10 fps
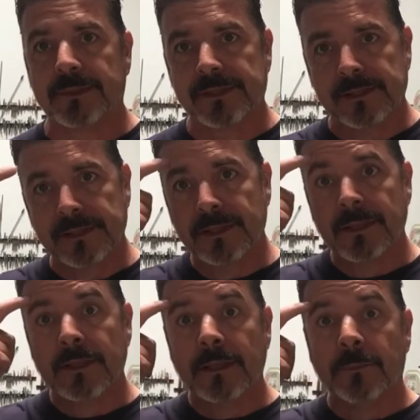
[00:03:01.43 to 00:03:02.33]
is
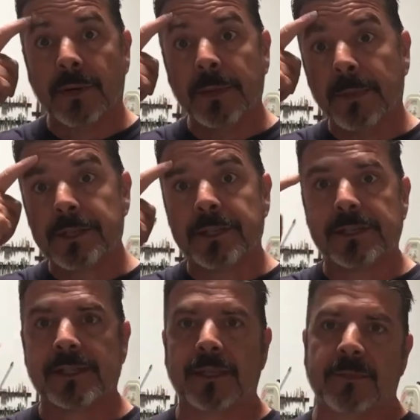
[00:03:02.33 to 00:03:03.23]
pretty much in the
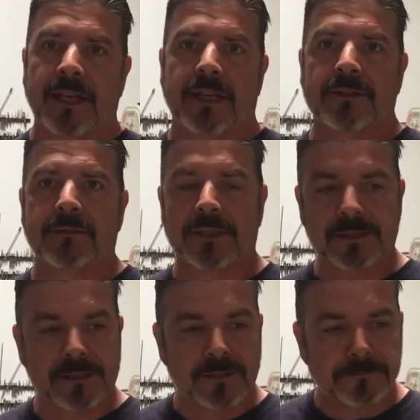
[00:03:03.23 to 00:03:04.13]
same category.
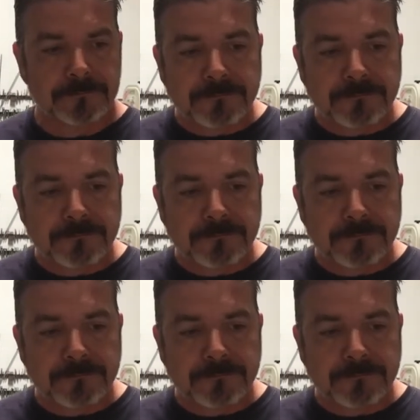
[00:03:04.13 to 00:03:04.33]
So,